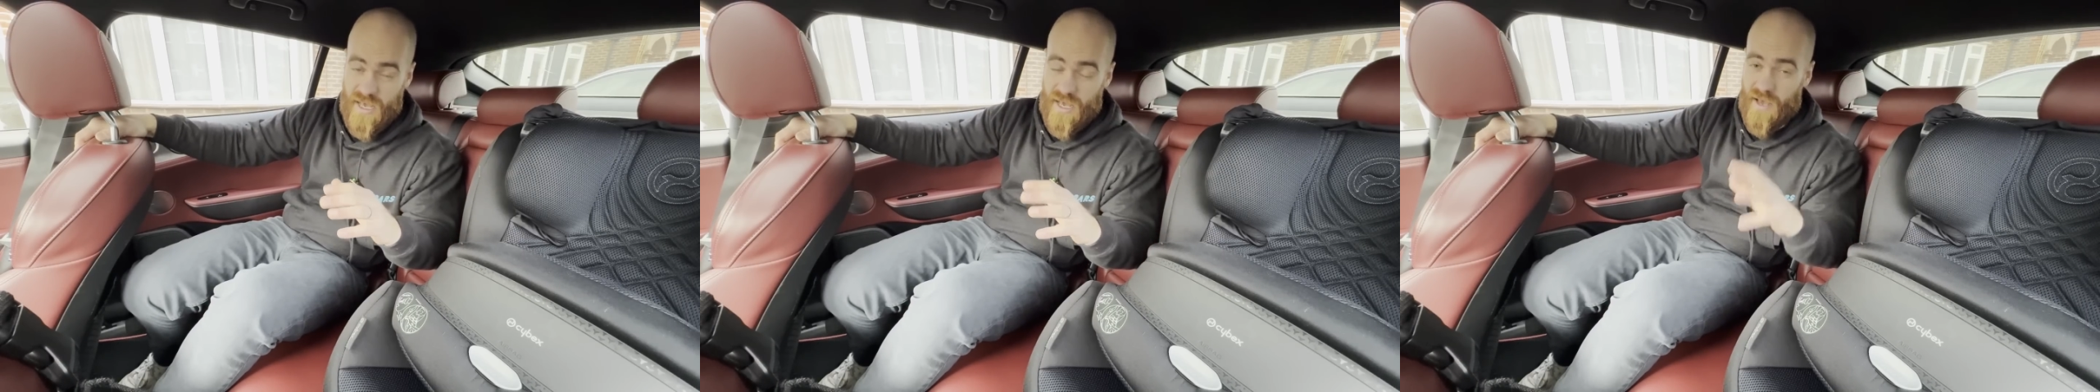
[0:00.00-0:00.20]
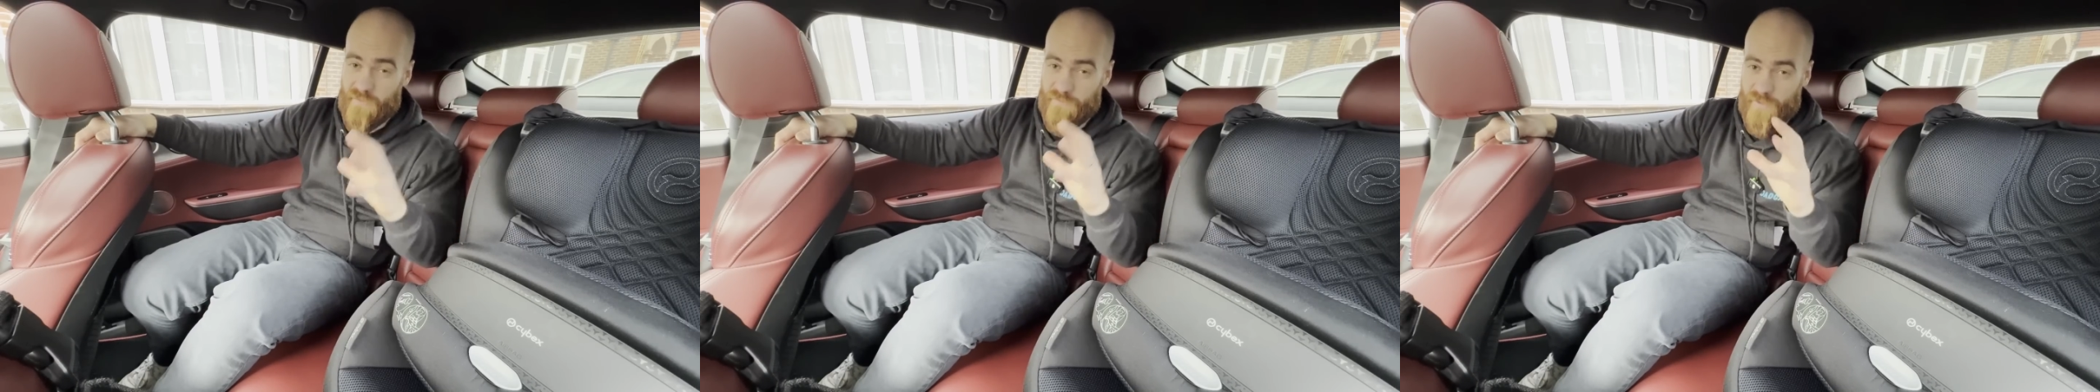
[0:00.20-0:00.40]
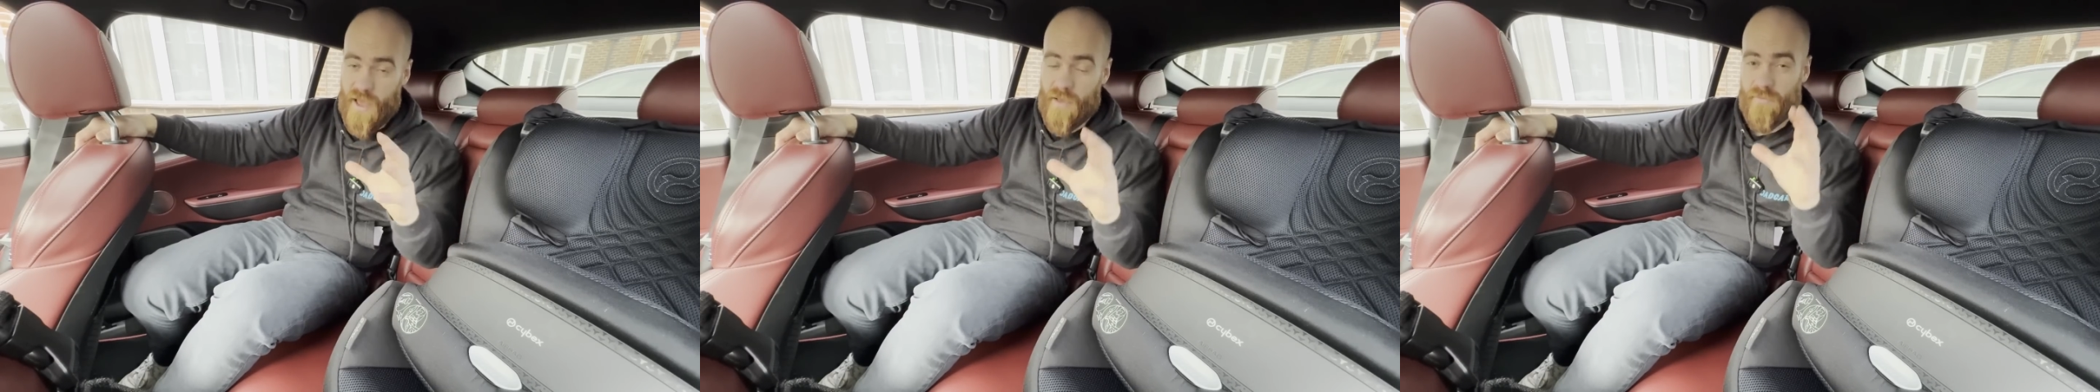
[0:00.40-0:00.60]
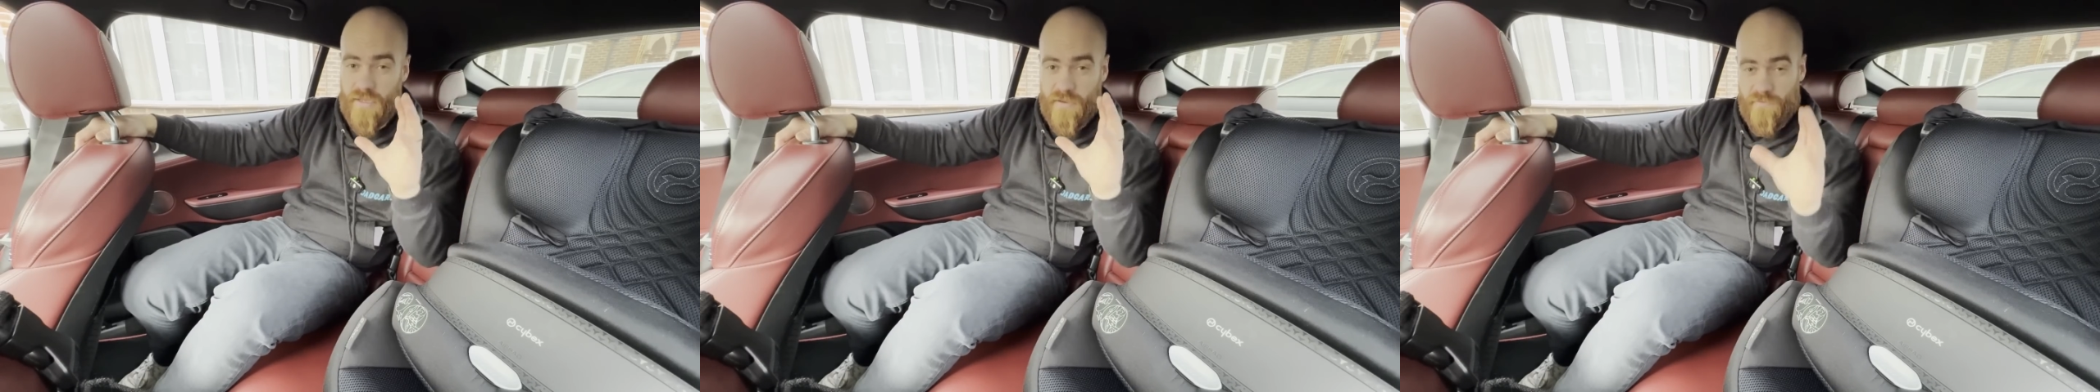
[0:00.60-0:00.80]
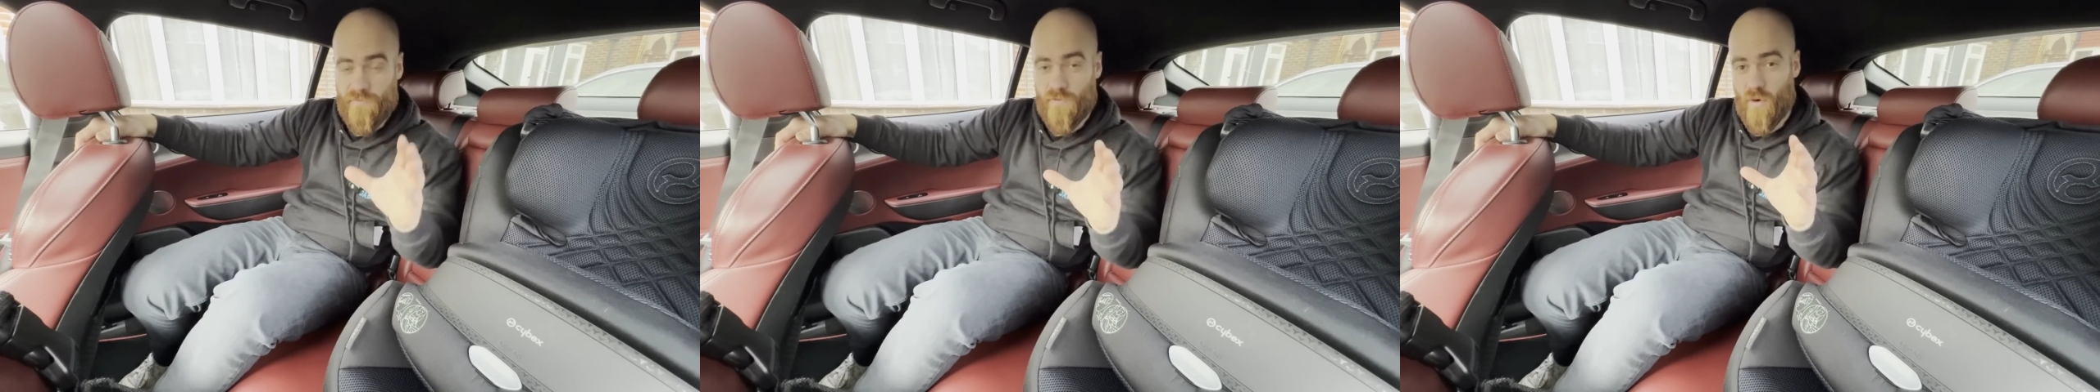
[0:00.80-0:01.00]
a family
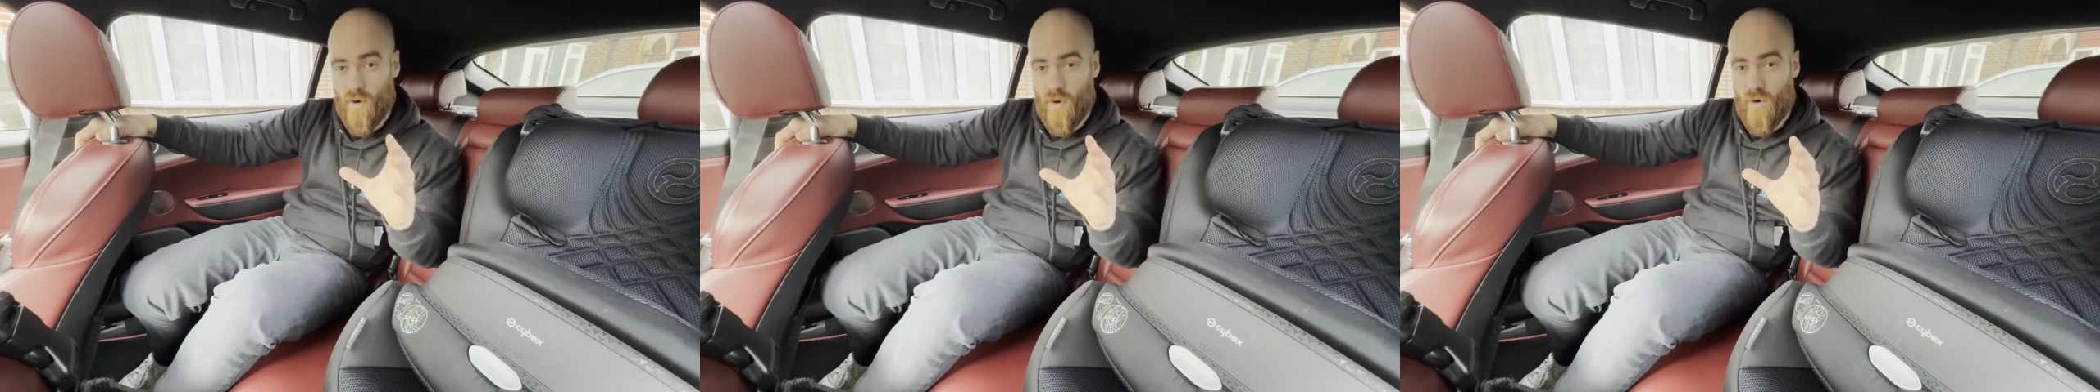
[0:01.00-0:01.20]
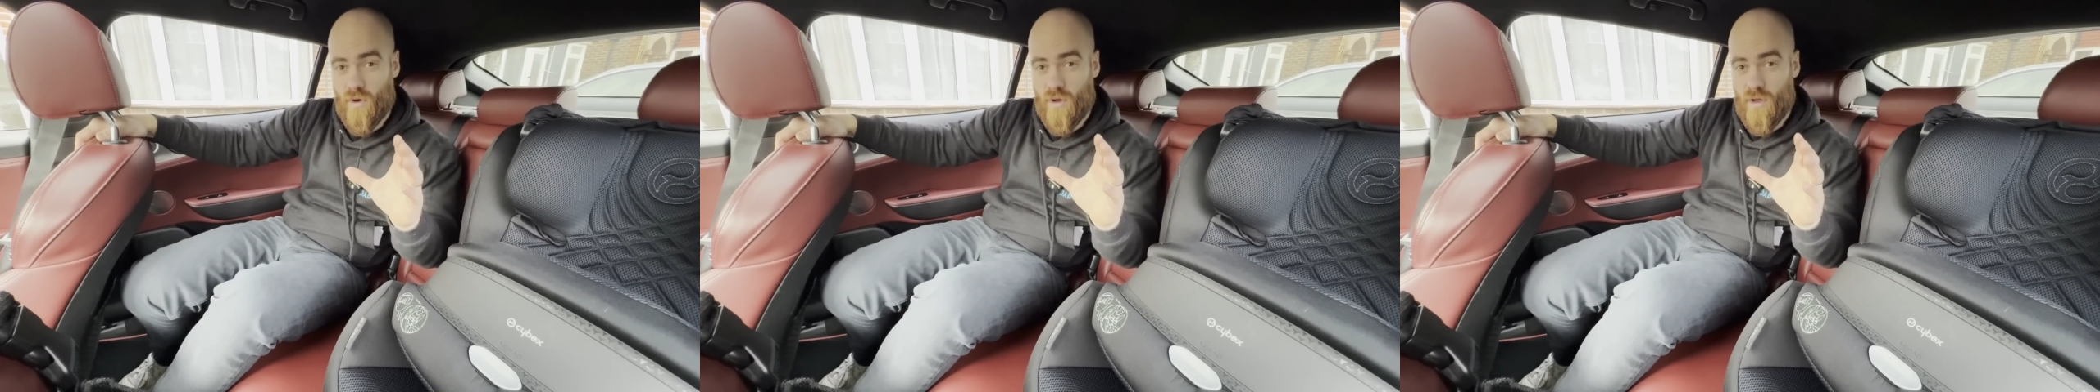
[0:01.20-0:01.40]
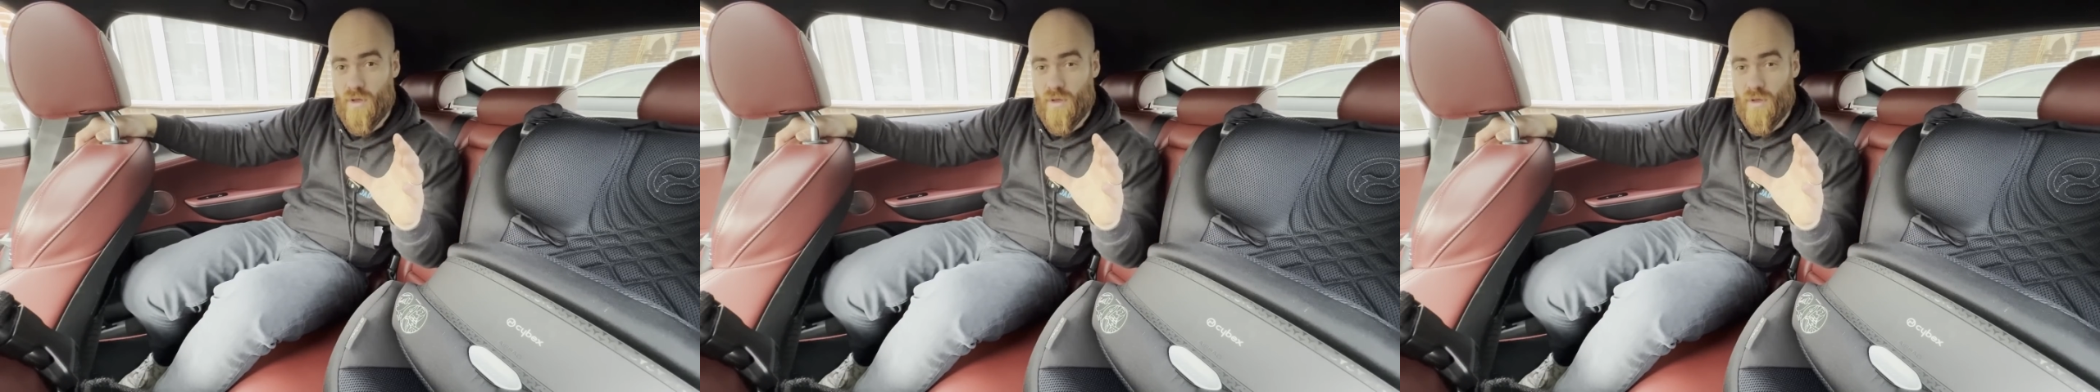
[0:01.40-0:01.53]
of 4